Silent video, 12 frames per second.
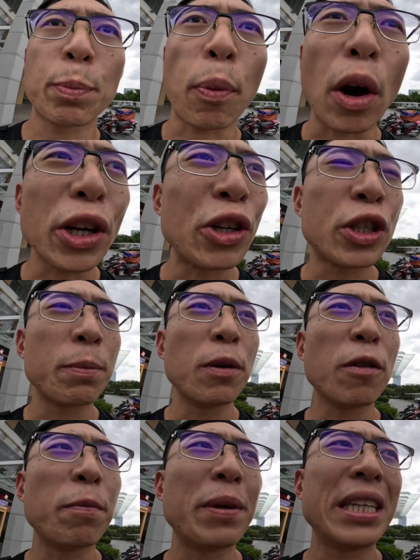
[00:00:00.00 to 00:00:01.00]
spur you into
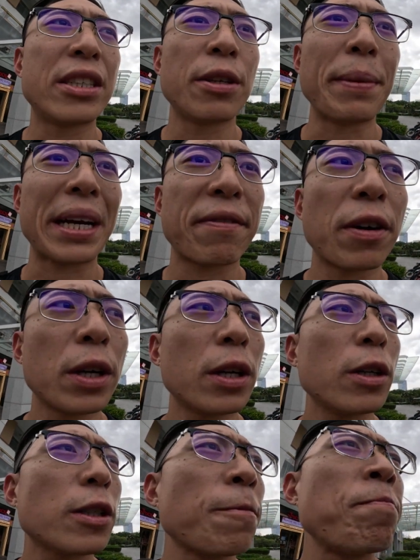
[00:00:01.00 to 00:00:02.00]
movement to make
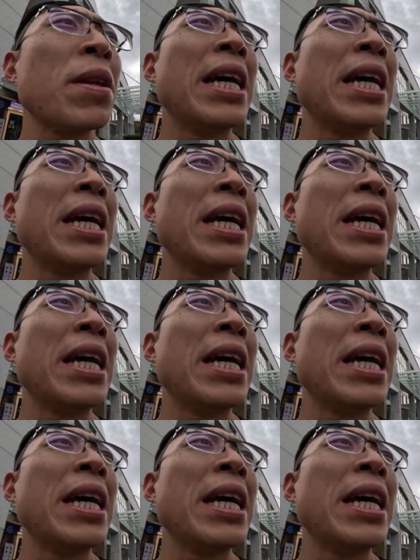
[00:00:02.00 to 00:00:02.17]
photos.